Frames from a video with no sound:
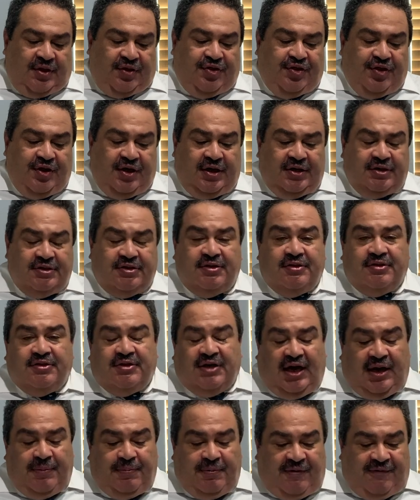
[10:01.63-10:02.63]
third
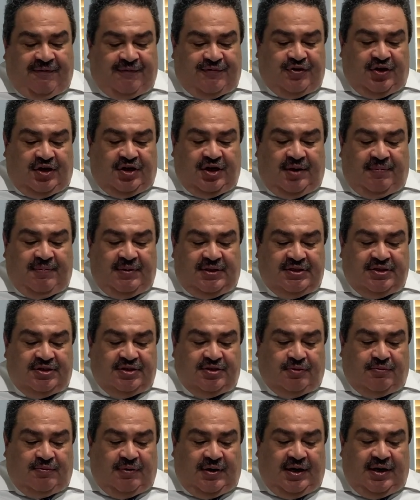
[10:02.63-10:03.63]
type of documents
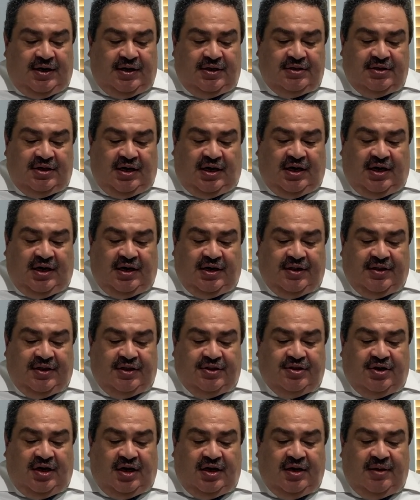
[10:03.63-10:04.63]
required are the
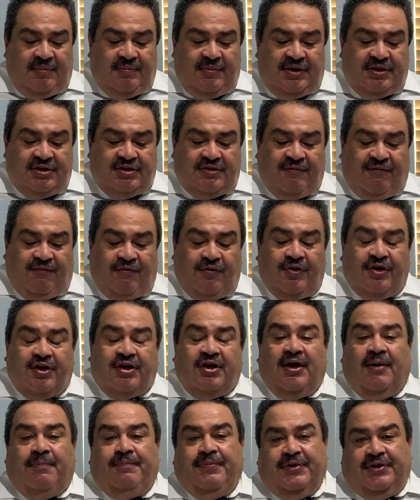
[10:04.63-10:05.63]
documents for
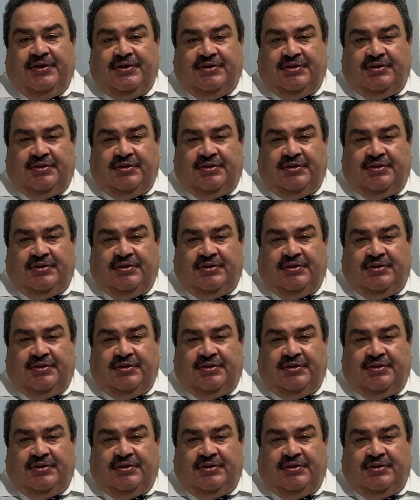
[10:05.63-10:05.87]
companies.